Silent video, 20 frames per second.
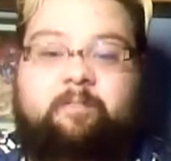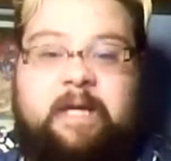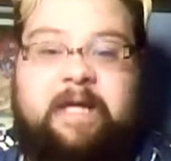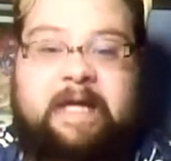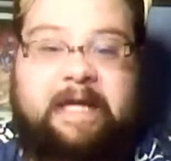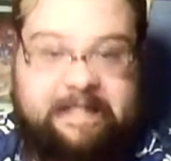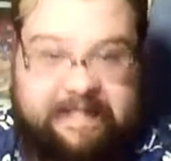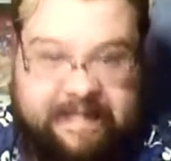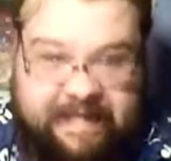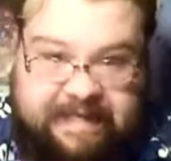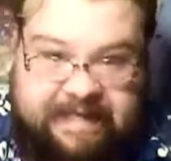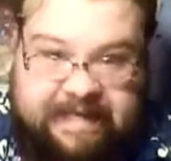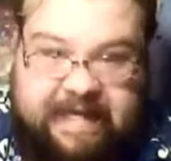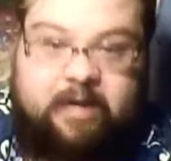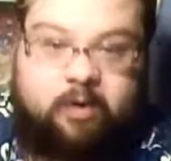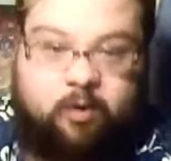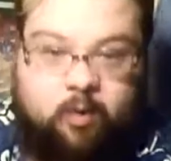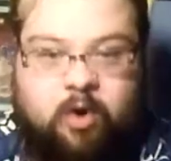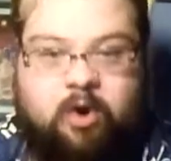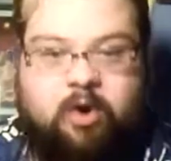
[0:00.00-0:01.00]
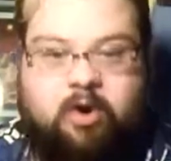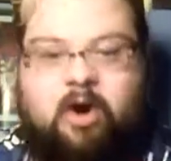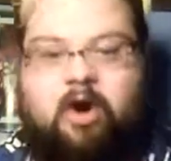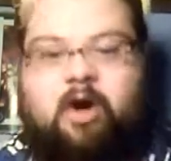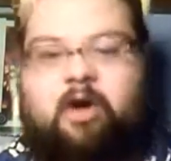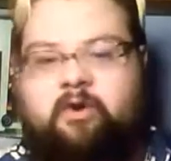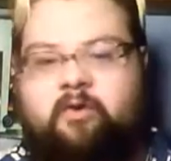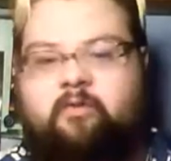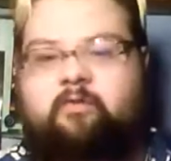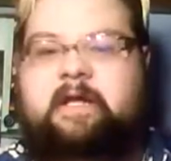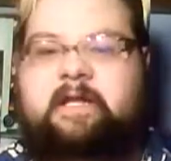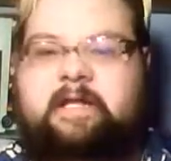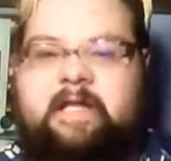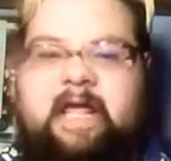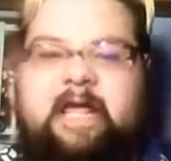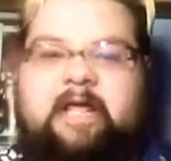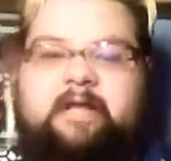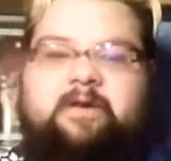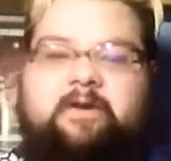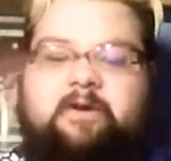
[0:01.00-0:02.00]
because he did work on Green
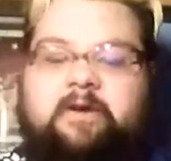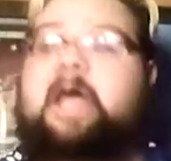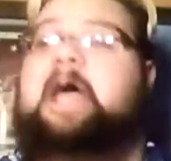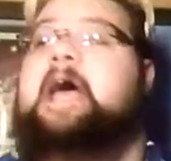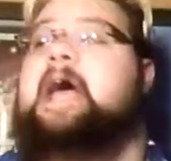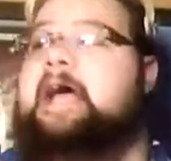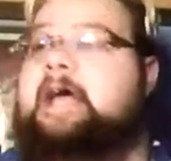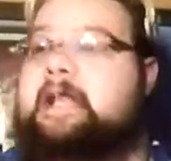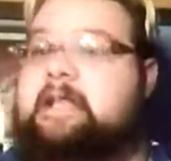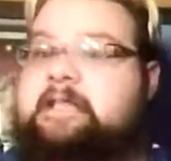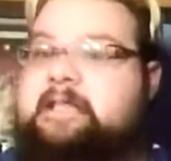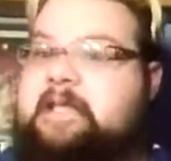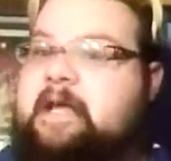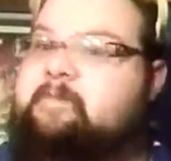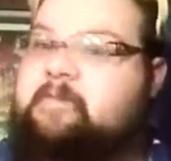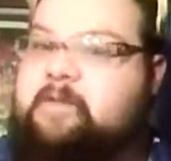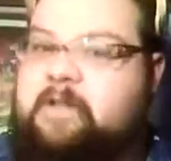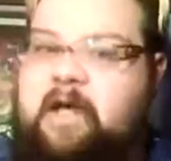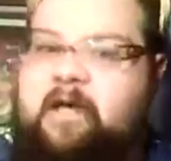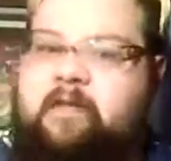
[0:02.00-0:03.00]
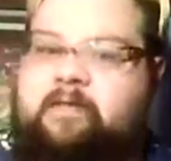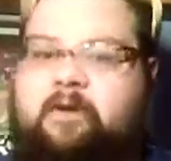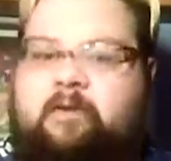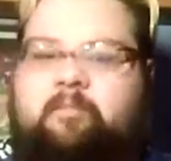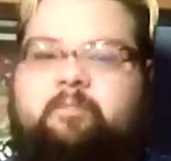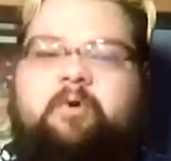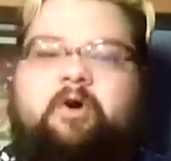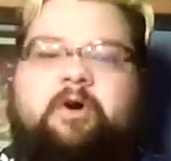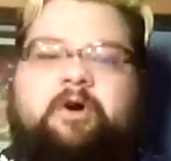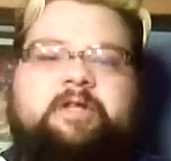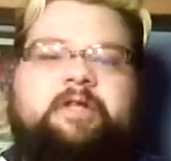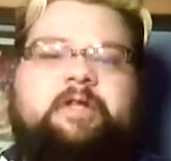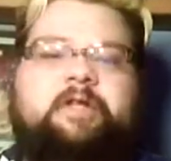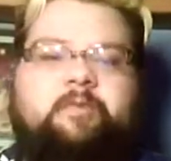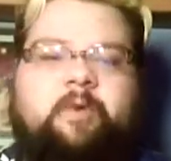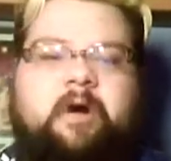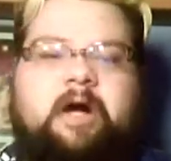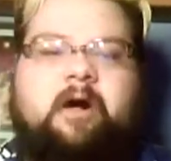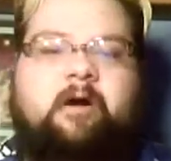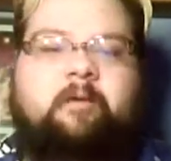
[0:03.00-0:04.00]
Lantern and several other books
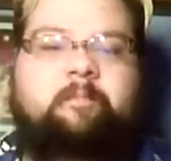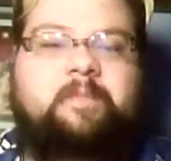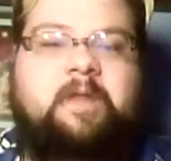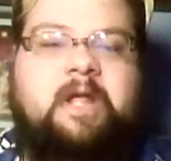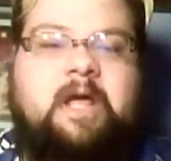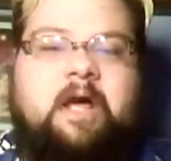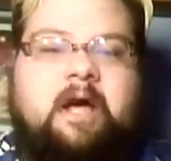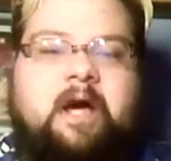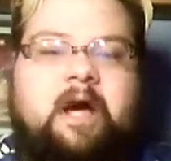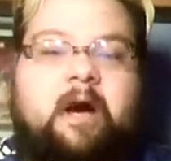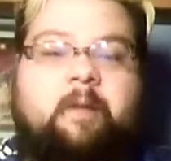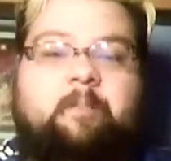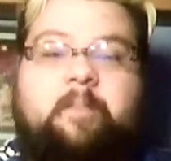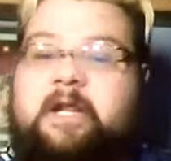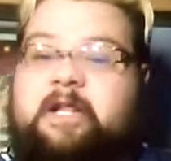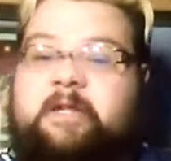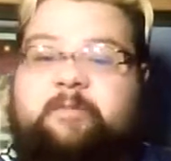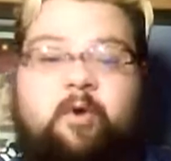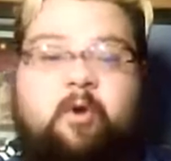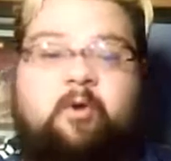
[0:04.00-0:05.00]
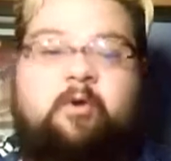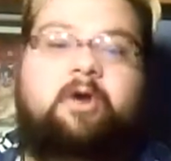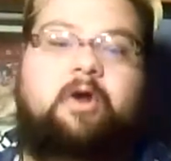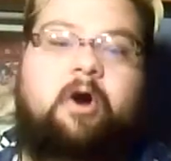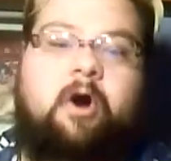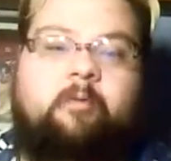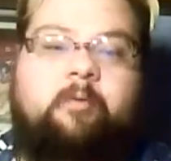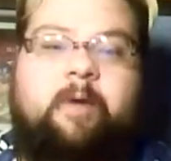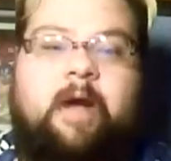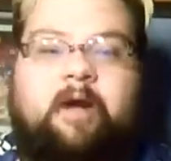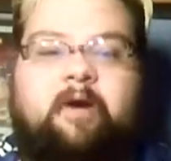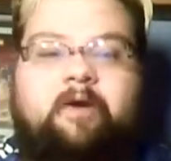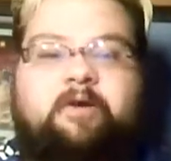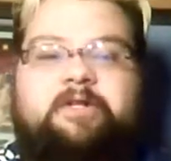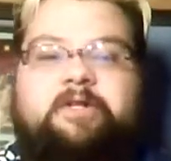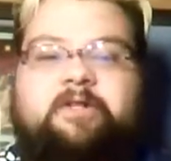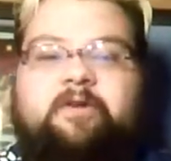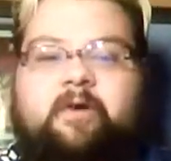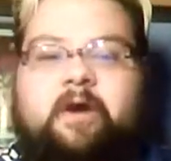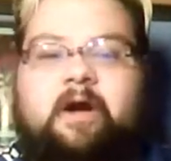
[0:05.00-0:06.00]
as well. But it's broken all
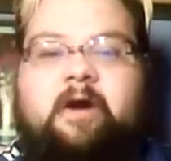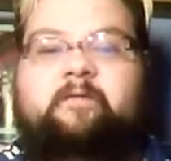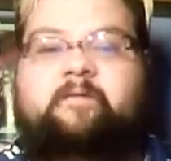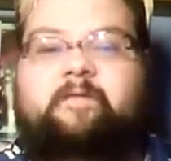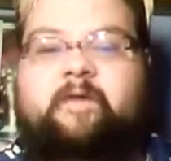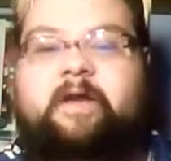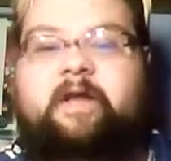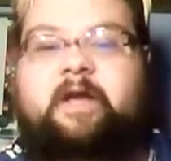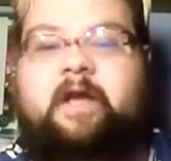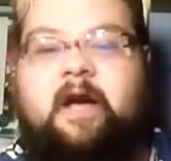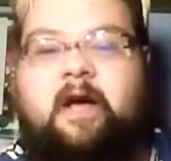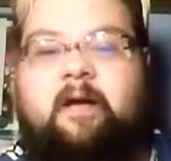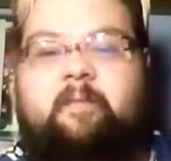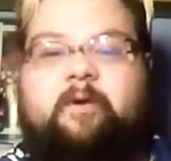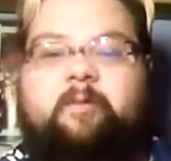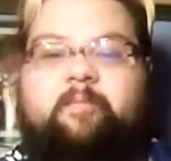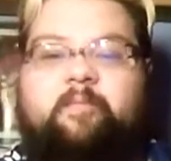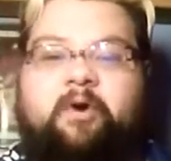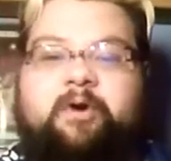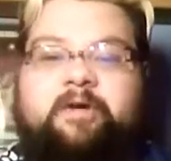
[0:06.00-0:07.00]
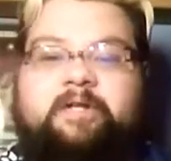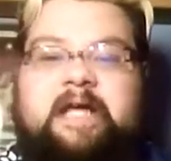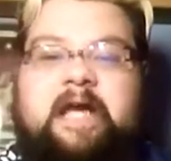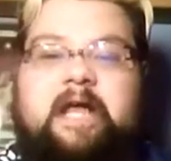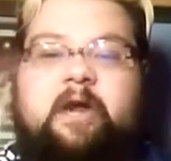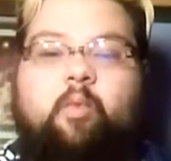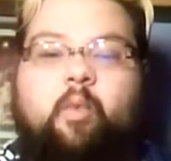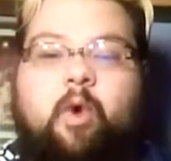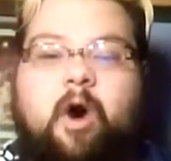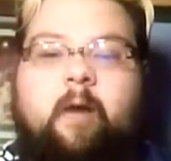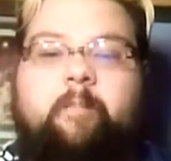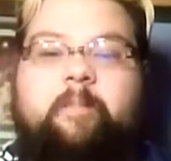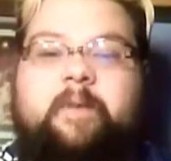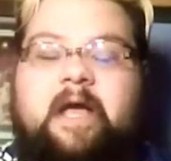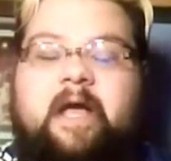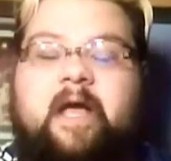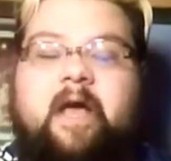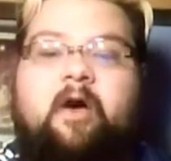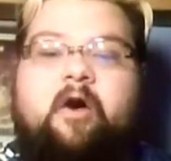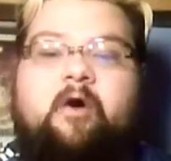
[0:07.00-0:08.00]
records in the crowdfunding comic books at a
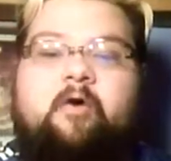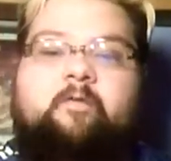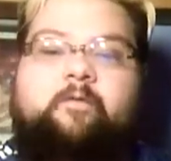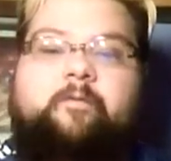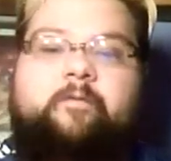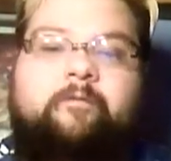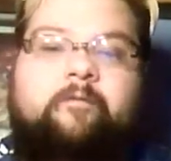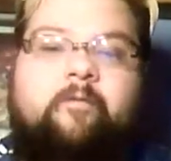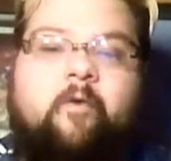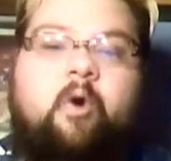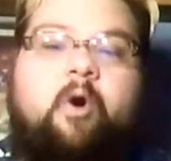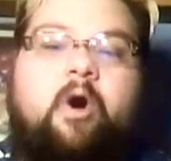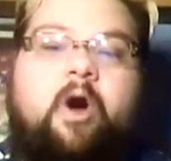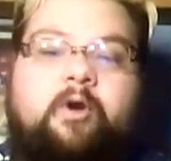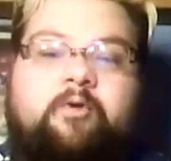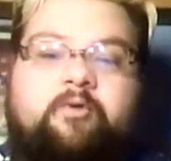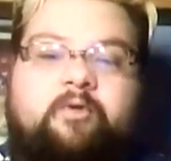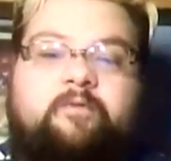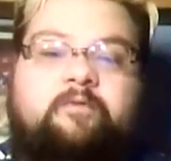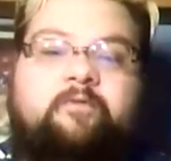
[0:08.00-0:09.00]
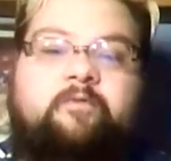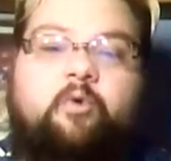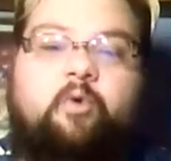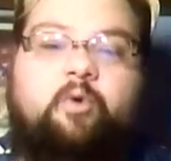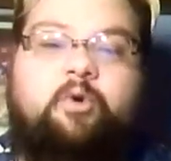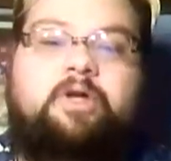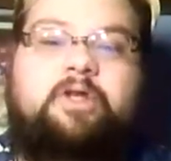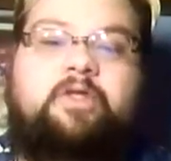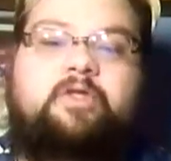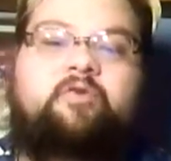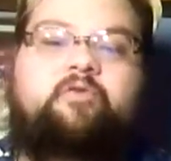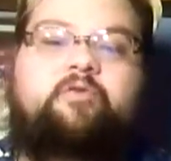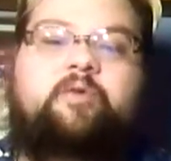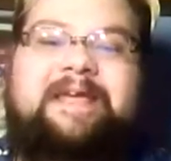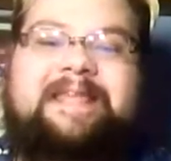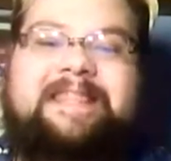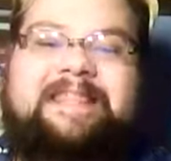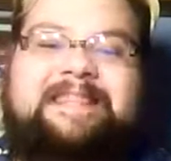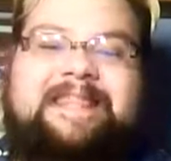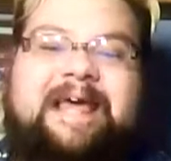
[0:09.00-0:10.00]
whopping
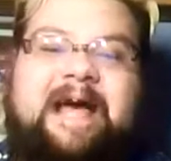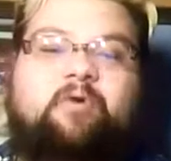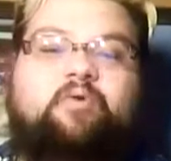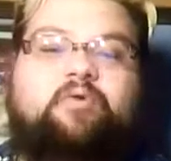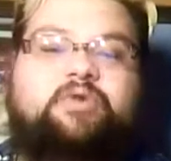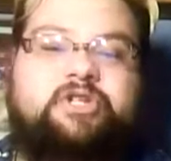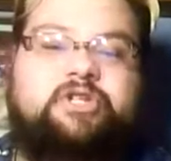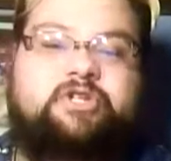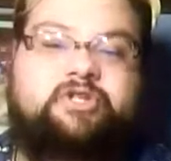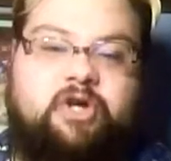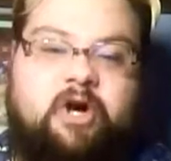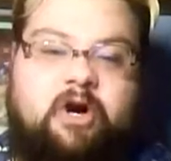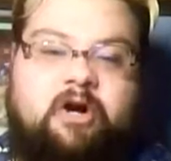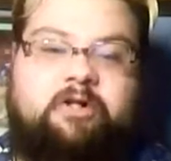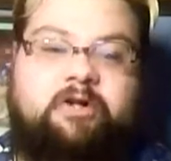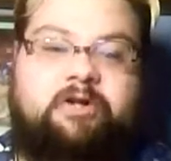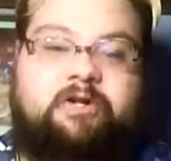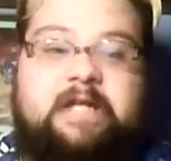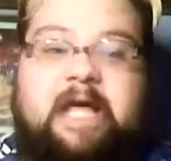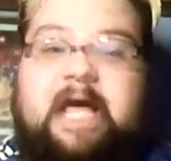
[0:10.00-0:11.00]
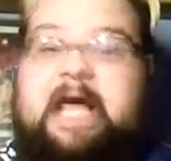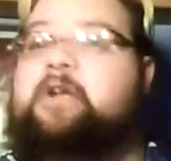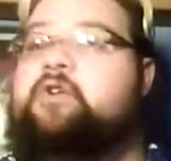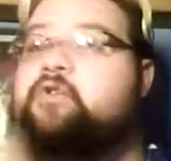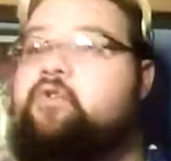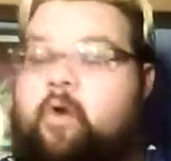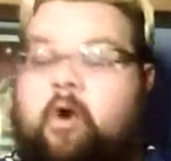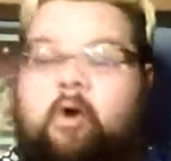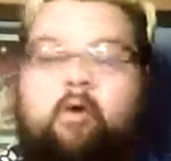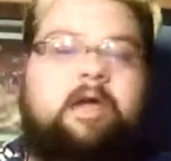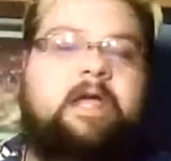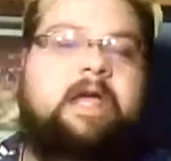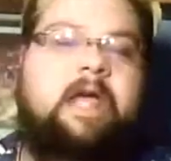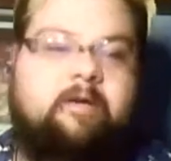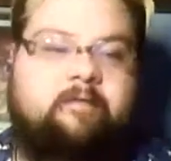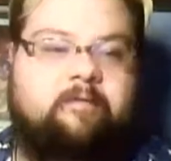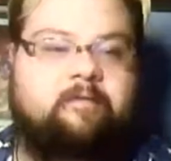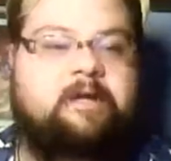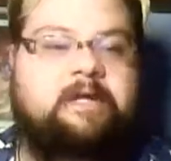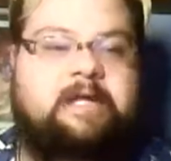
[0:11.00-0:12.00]
$443,000 and growing
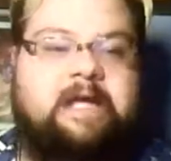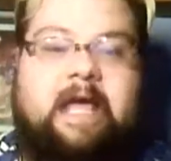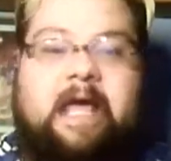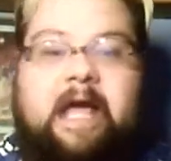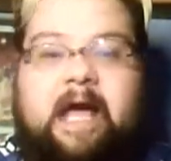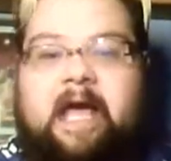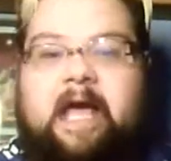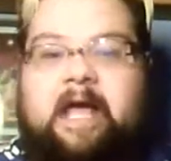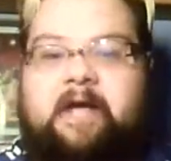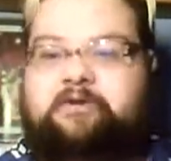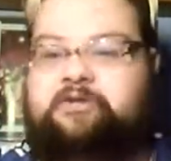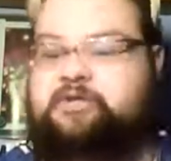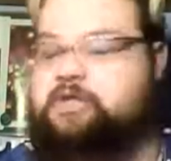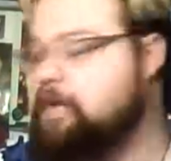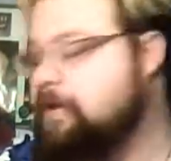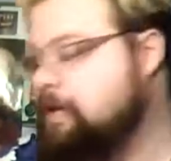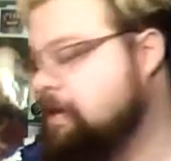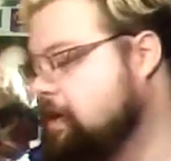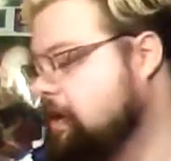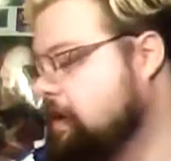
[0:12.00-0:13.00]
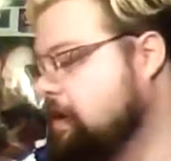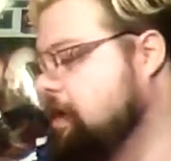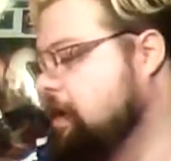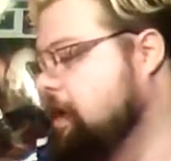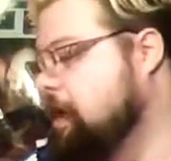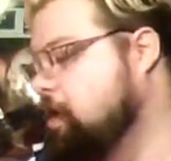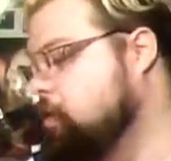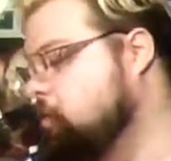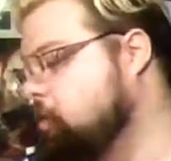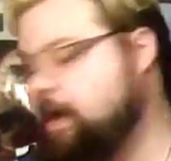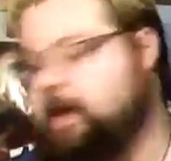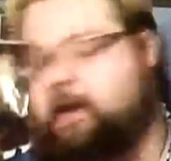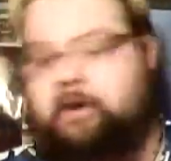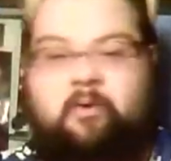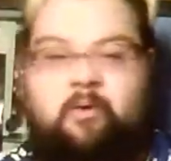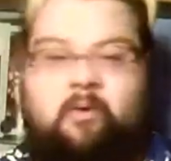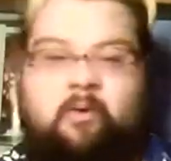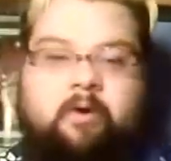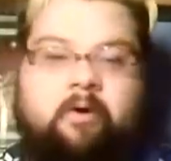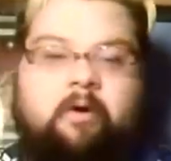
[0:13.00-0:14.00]
every day. I actually want
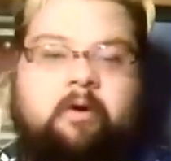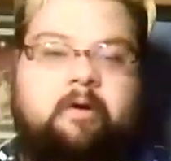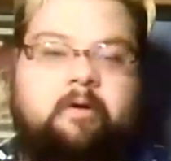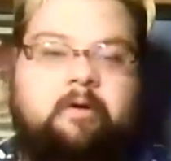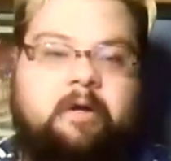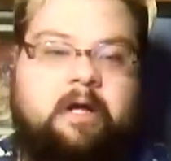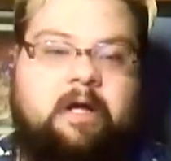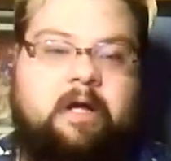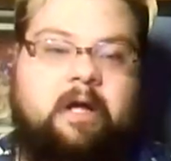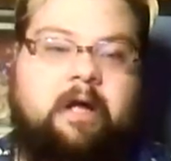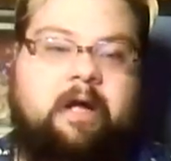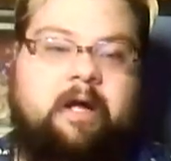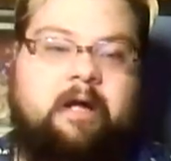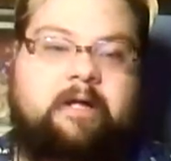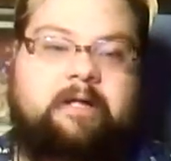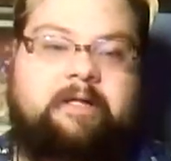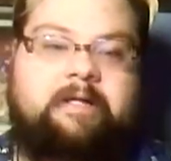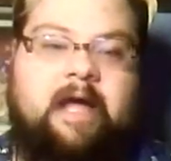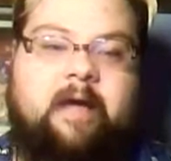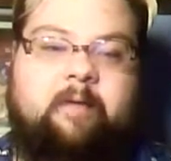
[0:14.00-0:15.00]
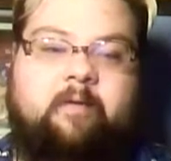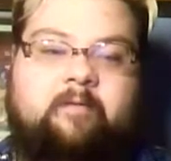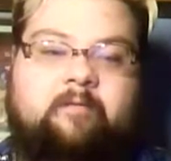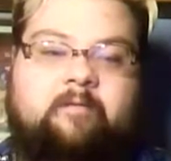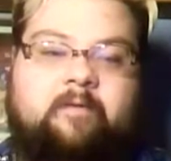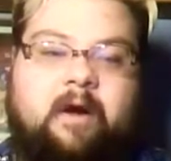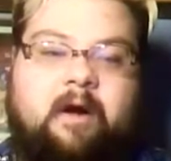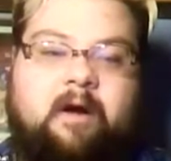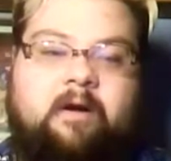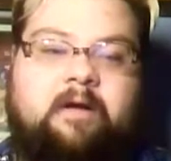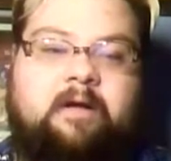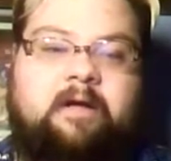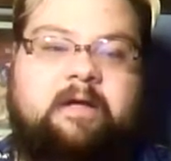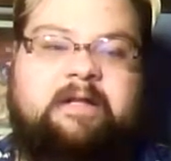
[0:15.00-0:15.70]
to order a Cyberfrog.